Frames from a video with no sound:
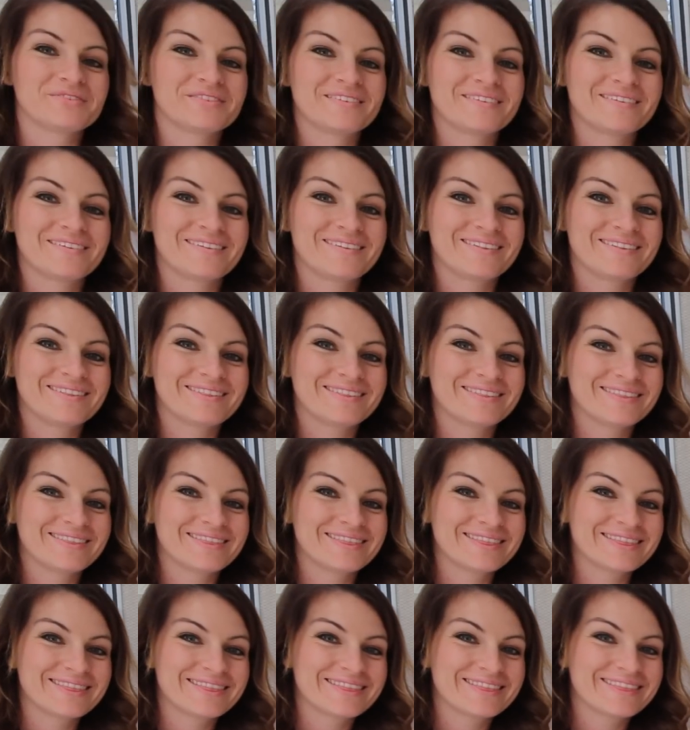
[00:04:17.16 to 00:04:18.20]

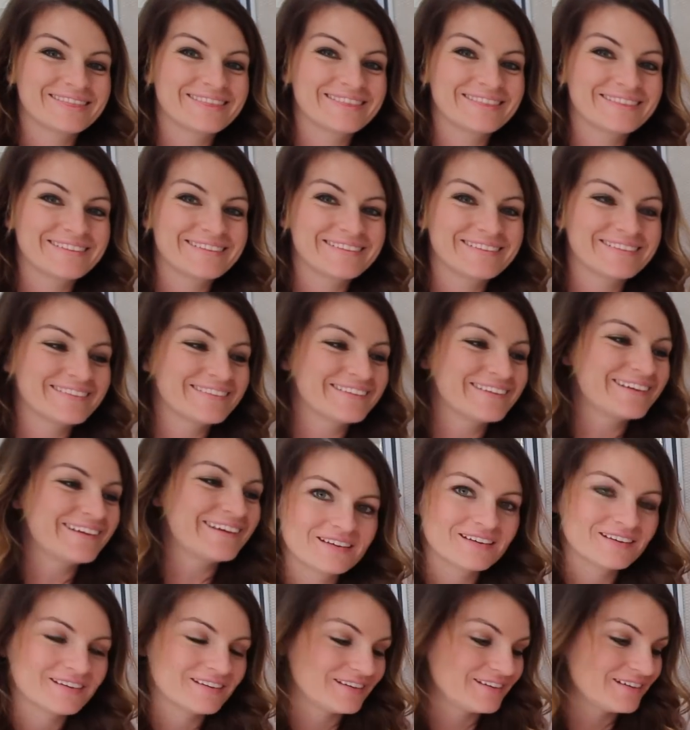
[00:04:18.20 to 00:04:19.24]

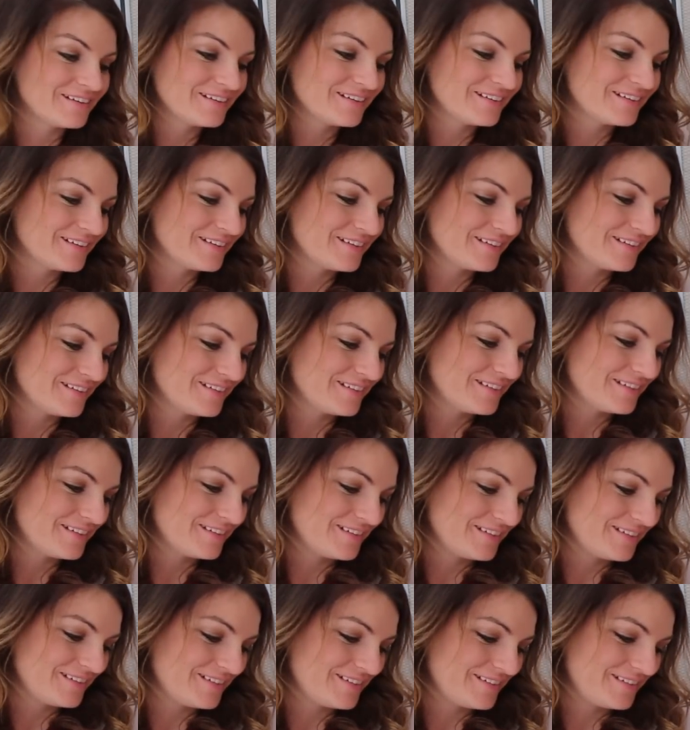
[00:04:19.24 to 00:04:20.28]

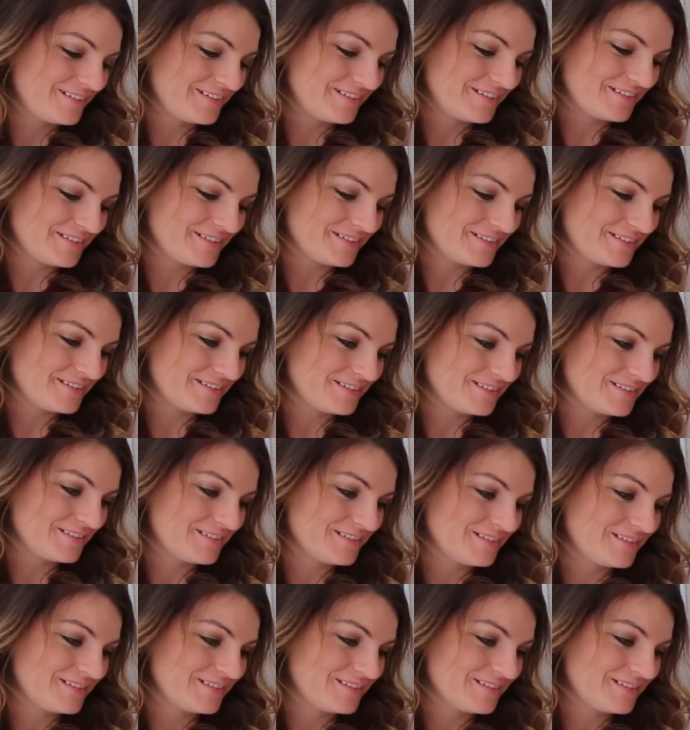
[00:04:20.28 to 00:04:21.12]
(silent)